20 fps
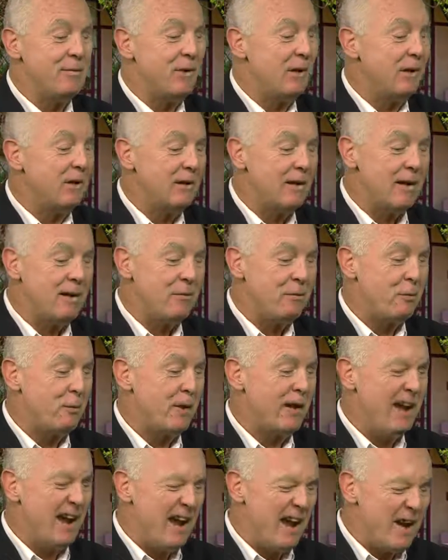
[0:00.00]
living a life
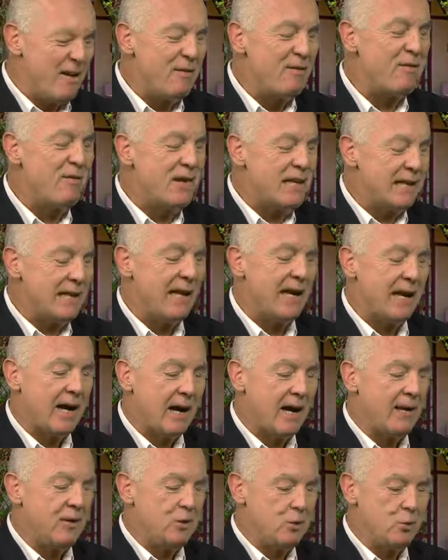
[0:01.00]
where everything
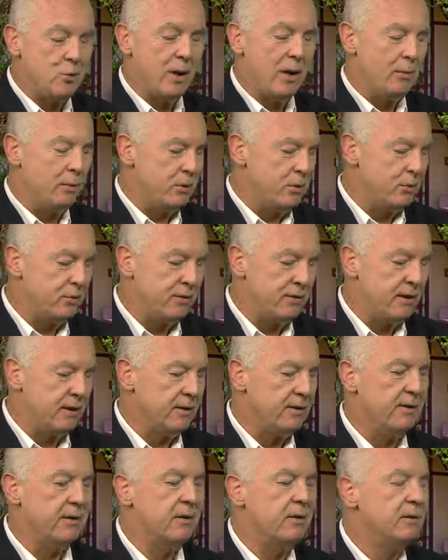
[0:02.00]
I do, I would do for
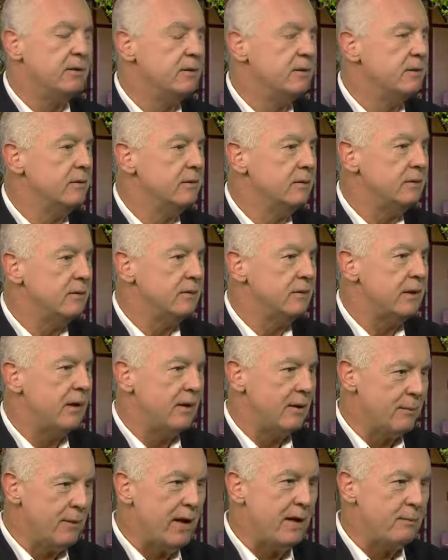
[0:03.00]
nothing.
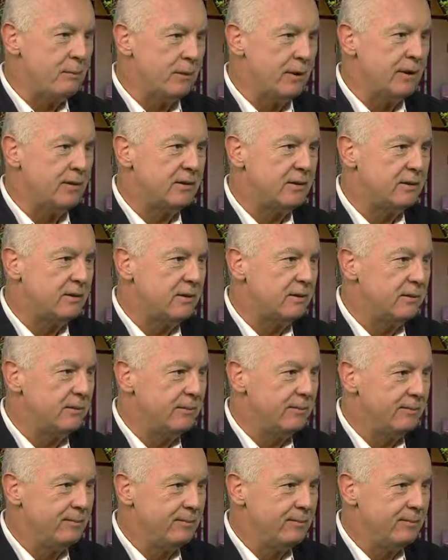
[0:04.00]
That I'm that blessed.